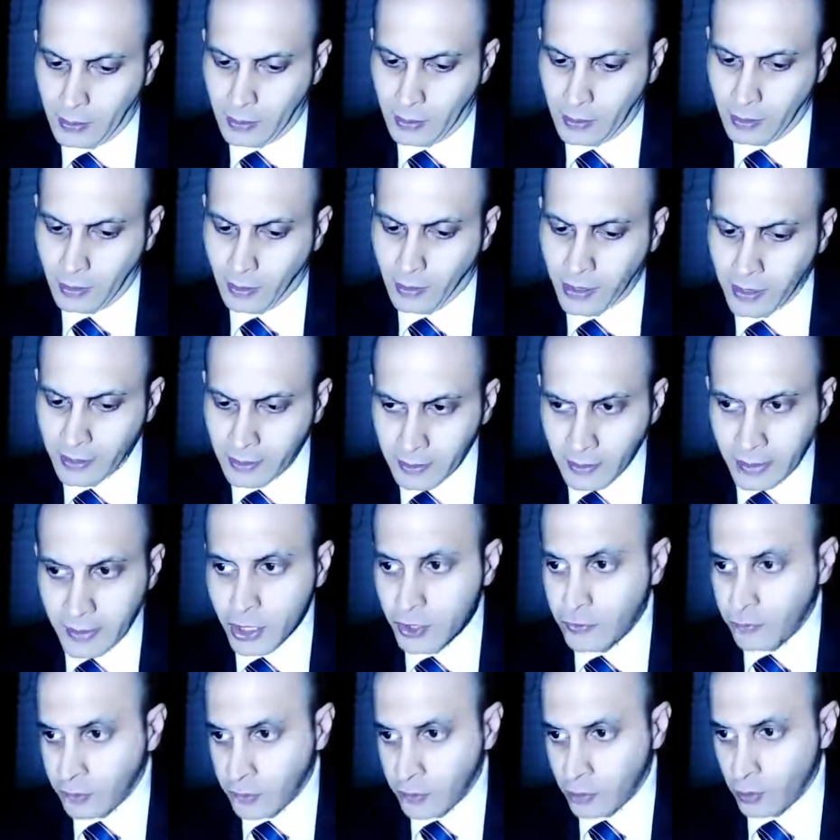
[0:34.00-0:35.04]
But in this
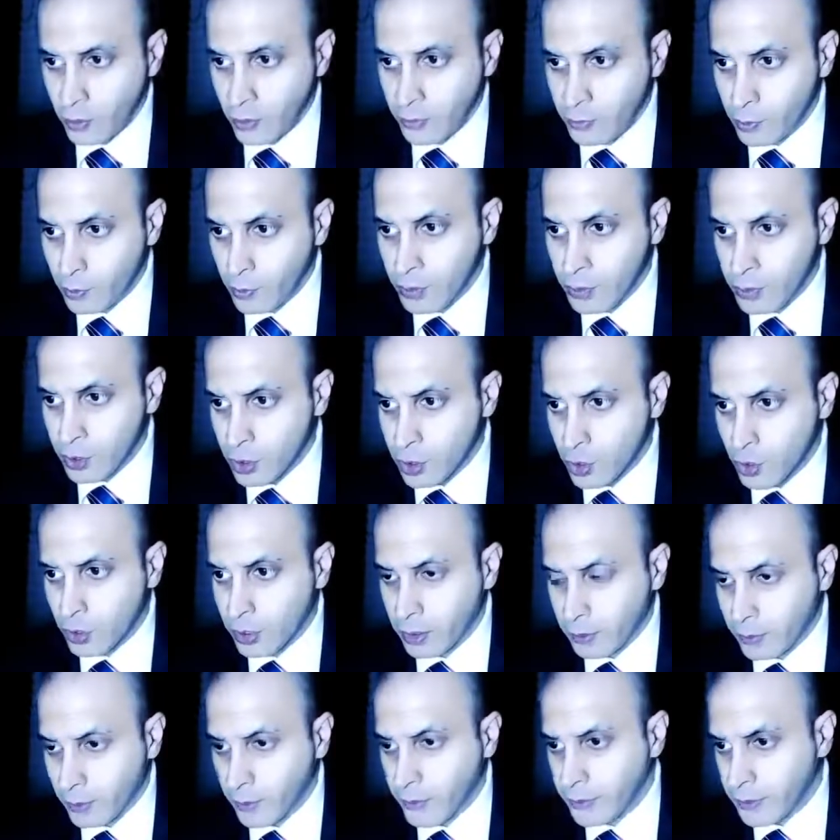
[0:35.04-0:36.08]
video, I'm going to talk
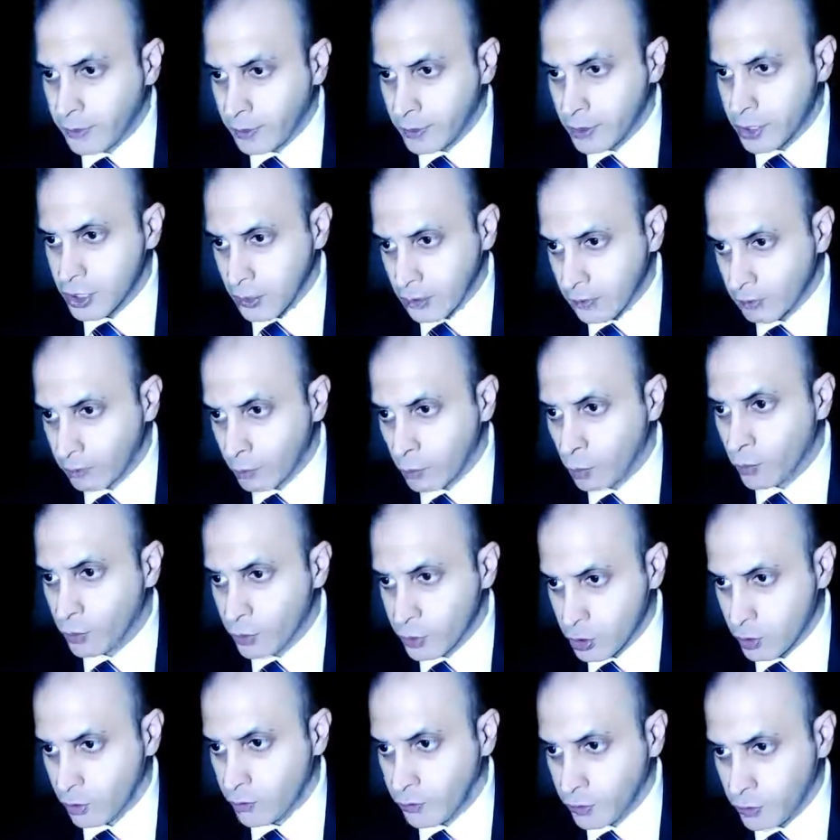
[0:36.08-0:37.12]
about the nuts and
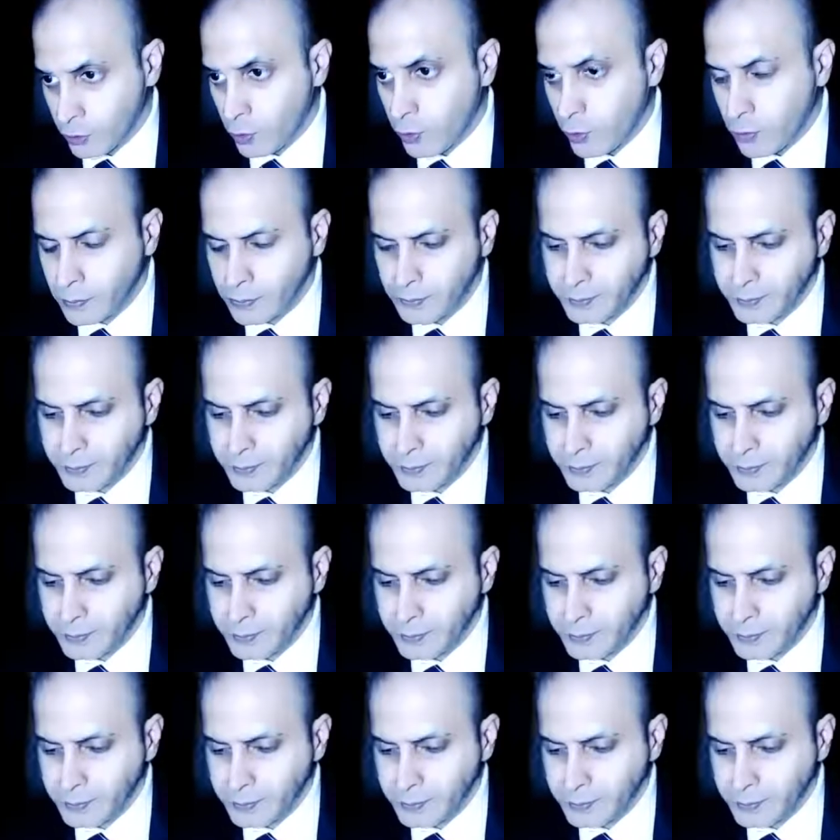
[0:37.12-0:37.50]
bolts of it all,